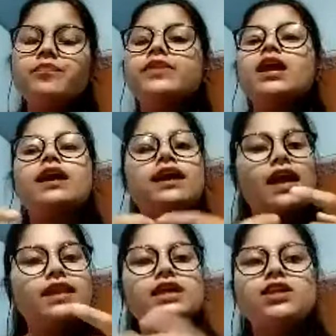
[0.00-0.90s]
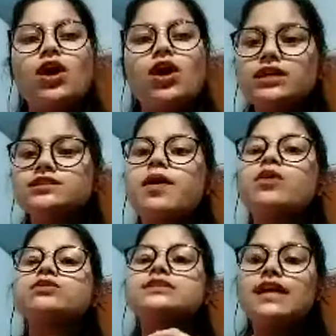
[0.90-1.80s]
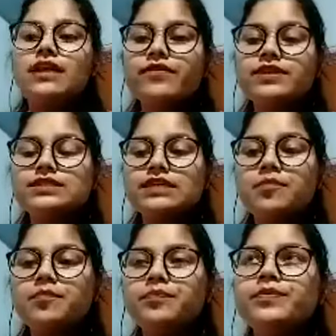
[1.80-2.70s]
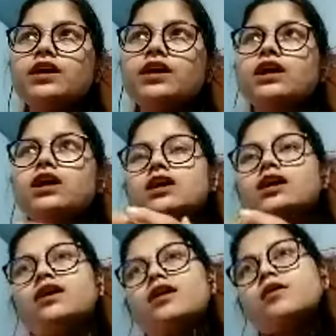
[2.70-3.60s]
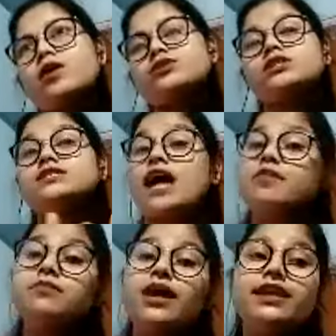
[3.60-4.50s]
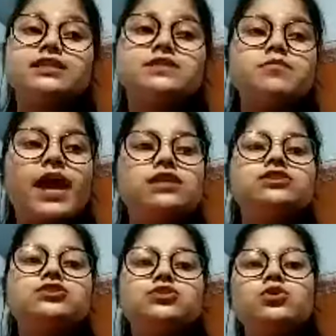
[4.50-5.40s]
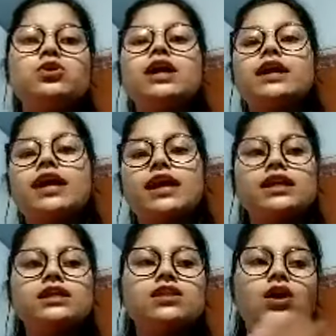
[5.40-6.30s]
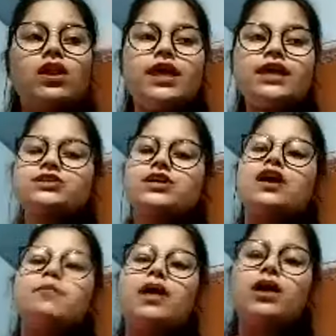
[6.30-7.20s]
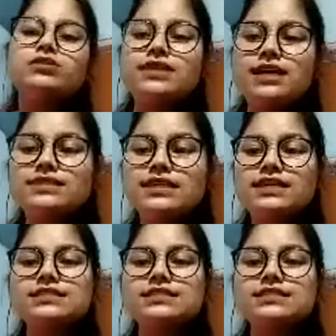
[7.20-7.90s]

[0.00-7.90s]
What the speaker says: gaining knowledge about self-esteem, about time management, to gaining knowledge about success,